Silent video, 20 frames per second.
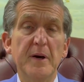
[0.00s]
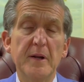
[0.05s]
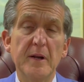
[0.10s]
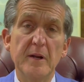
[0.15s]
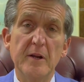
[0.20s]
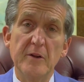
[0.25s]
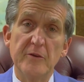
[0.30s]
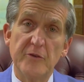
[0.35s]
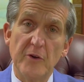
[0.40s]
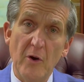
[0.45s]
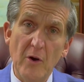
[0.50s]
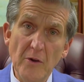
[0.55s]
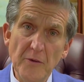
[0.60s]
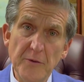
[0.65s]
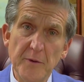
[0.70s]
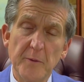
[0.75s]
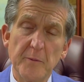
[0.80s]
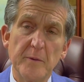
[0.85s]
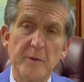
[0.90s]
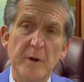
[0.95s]
but it is
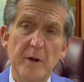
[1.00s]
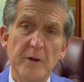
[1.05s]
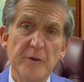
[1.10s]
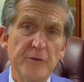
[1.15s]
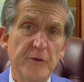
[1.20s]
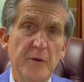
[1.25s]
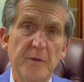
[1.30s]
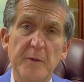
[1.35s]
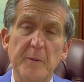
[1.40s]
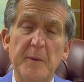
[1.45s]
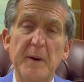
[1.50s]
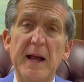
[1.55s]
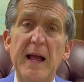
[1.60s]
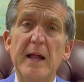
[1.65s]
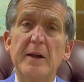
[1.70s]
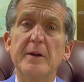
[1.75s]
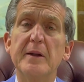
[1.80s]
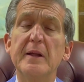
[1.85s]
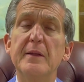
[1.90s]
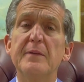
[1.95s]
also the
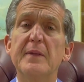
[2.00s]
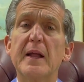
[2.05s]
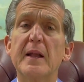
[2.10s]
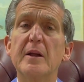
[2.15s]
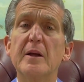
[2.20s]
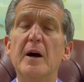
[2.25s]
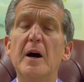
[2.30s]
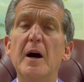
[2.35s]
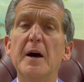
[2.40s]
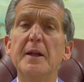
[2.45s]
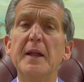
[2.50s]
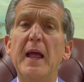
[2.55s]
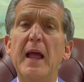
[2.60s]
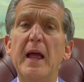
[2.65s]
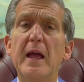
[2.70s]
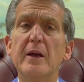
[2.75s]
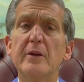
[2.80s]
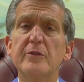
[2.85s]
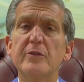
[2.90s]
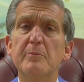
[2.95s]
reality that God
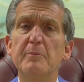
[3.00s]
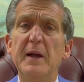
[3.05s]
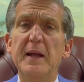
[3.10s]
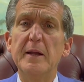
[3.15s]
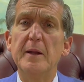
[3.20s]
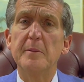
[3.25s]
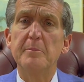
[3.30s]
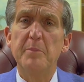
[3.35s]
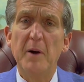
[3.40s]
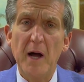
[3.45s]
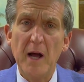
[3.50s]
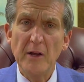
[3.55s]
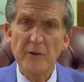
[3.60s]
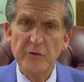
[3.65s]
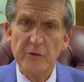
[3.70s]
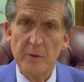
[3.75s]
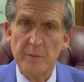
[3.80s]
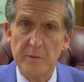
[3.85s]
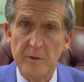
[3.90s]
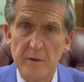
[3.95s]
has made it
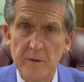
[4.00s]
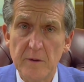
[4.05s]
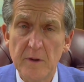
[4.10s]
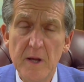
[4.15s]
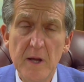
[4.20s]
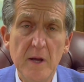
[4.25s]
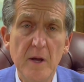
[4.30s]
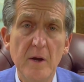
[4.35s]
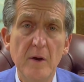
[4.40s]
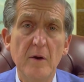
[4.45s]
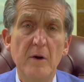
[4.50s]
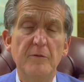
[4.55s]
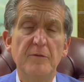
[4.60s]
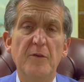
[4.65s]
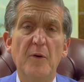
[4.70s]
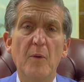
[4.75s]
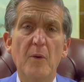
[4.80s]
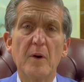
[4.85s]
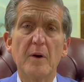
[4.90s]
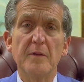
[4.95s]
possible
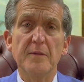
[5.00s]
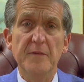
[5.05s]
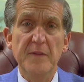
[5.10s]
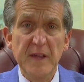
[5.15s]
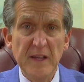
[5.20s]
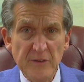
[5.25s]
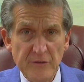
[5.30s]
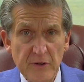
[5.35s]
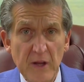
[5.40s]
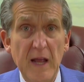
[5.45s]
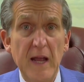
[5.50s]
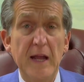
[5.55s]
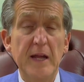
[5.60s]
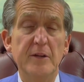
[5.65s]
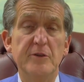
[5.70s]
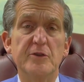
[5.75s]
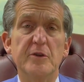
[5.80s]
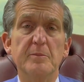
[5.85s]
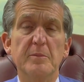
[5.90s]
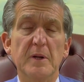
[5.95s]
for this
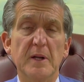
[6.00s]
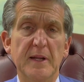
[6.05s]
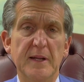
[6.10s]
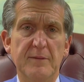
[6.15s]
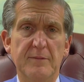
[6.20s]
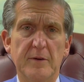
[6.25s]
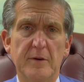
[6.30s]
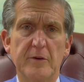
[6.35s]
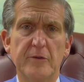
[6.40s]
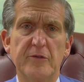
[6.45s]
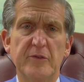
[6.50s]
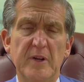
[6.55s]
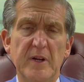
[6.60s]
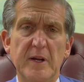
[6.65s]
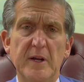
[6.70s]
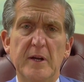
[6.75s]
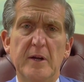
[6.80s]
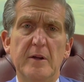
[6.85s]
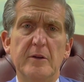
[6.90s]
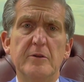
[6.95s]
age of believers
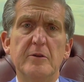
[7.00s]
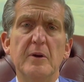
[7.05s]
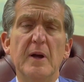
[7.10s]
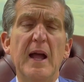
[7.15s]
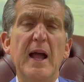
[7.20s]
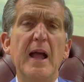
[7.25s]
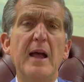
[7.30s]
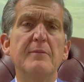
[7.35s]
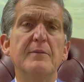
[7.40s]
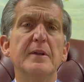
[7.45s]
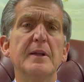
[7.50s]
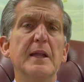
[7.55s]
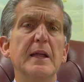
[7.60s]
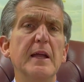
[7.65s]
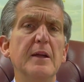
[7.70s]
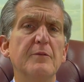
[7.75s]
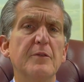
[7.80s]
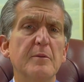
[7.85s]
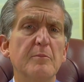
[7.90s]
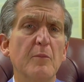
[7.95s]
to have an
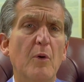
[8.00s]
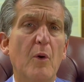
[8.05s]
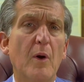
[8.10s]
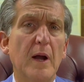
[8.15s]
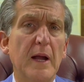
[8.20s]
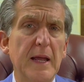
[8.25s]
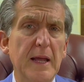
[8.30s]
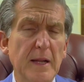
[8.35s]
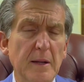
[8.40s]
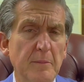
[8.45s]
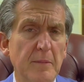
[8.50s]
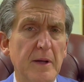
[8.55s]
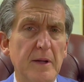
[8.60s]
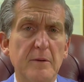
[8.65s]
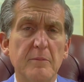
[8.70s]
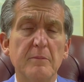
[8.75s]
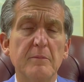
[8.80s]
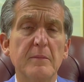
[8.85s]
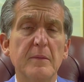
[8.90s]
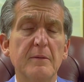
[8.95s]
even more
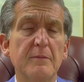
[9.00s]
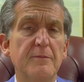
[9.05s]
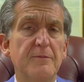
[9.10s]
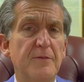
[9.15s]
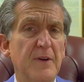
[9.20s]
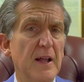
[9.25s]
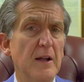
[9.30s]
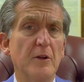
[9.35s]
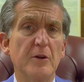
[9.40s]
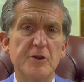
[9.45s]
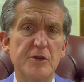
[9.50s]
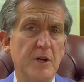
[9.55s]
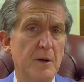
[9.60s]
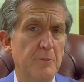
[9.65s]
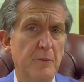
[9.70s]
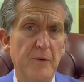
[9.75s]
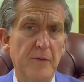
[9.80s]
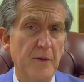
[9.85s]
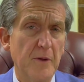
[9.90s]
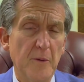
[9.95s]
intimate
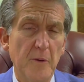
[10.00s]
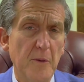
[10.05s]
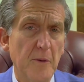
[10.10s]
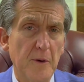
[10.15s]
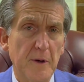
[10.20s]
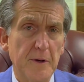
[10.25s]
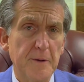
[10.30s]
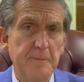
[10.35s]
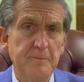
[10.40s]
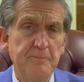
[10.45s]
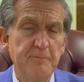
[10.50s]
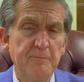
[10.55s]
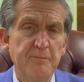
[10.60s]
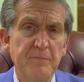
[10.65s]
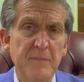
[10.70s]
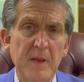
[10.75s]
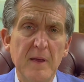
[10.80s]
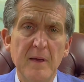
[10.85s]
fellowship with the Lord.